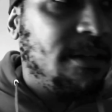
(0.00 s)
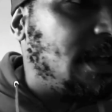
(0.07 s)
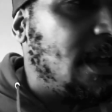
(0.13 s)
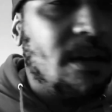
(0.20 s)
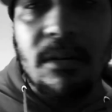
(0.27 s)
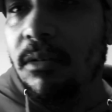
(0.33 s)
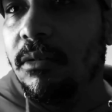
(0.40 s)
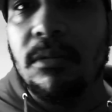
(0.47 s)

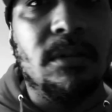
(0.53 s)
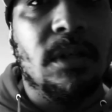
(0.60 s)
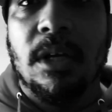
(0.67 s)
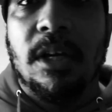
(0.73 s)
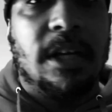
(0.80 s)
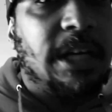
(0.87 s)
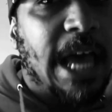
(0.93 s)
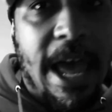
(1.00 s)
They don't
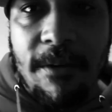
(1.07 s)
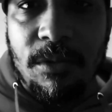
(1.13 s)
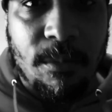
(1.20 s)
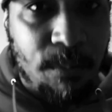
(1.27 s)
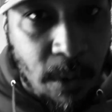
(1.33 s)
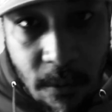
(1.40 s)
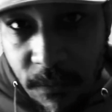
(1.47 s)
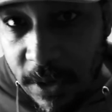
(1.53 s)
have the
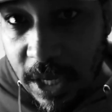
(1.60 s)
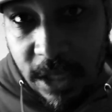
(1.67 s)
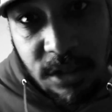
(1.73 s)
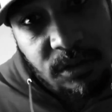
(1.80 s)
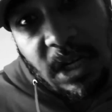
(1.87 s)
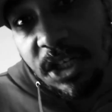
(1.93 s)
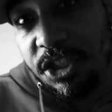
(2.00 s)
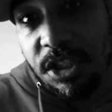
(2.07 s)
perfect
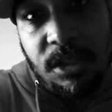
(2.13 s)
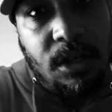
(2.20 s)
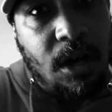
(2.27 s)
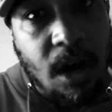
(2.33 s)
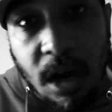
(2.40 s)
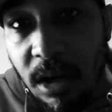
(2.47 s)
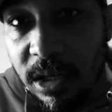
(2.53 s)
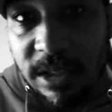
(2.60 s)
instruction
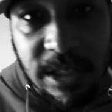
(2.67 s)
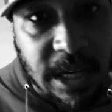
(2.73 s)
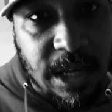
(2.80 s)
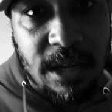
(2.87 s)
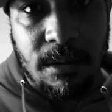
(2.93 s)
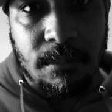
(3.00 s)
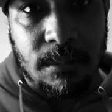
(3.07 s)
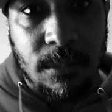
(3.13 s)
all the
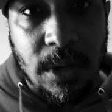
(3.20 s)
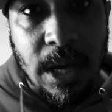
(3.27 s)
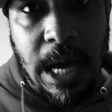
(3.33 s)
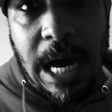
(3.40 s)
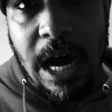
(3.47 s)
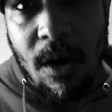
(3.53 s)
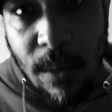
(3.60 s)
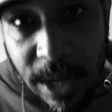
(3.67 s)
time.
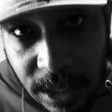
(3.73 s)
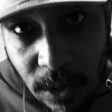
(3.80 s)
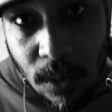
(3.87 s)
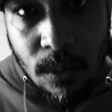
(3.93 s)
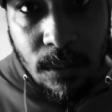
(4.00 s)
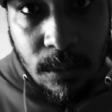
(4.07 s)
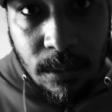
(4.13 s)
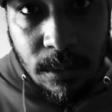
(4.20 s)
How I
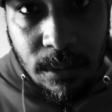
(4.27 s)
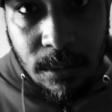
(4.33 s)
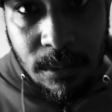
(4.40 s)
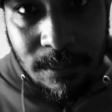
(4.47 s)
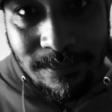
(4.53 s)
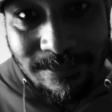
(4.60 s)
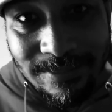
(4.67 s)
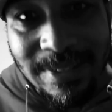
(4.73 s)
know?
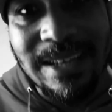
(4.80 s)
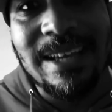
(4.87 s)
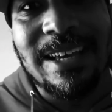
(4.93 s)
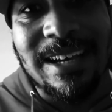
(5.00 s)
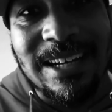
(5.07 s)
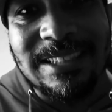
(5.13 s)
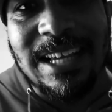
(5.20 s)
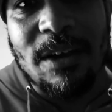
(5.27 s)

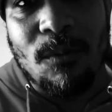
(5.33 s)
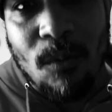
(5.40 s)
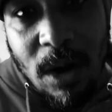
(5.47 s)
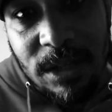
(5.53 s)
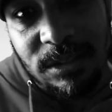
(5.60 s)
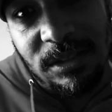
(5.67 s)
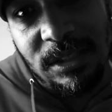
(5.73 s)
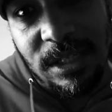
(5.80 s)
Because I
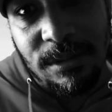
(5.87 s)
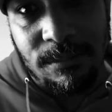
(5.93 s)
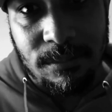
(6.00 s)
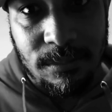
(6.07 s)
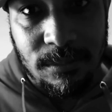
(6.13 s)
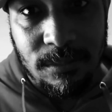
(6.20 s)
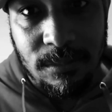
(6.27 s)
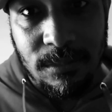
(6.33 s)
watch them.
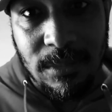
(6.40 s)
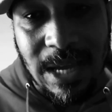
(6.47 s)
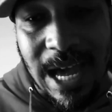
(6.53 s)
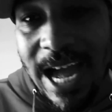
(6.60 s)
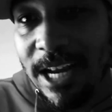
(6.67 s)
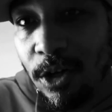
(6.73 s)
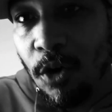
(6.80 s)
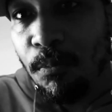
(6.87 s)

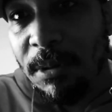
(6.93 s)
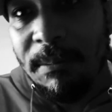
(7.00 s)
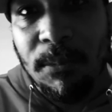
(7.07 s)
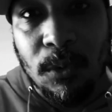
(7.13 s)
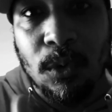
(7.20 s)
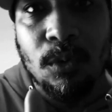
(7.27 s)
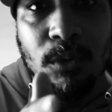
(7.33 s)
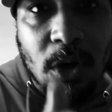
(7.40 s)
I know
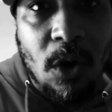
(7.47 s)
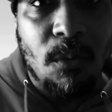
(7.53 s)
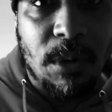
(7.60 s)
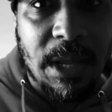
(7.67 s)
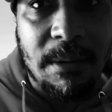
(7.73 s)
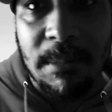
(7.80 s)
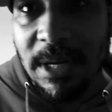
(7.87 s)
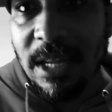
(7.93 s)
people who know
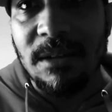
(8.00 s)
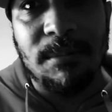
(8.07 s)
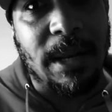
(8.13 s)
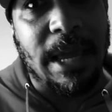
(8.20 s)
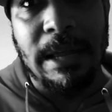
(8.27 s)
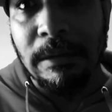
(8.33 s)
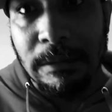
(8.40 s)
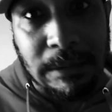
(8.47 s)
them and they're
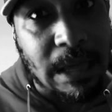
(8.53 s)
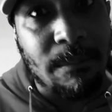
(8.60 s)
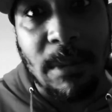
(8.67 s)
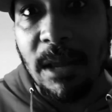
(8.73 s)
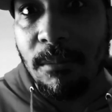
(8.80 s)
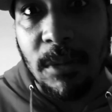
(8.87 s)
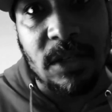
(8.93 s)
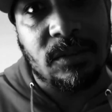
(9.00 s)
like, hey, look, that
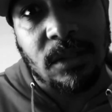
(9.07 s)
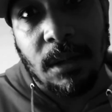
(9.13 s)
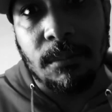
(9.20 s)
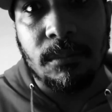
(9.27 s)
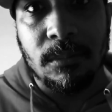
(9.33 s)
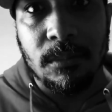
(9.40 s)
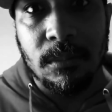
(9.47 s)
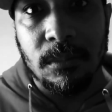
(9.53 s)
man messed up.
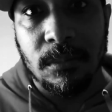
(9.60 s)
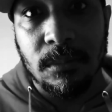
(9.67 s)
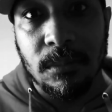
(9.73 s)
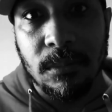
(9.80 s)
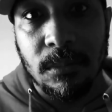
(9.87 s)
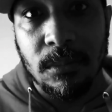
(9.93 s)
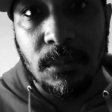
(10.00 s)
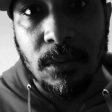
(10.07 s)

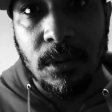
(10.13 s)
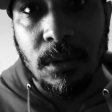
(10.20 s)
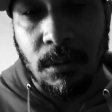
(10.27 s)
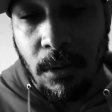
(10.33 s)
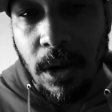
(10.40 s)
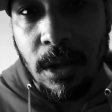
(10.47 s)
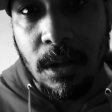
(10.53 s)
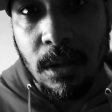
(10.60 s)

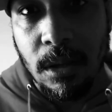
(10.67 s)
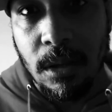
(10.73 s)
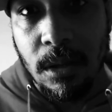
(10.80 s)
Right?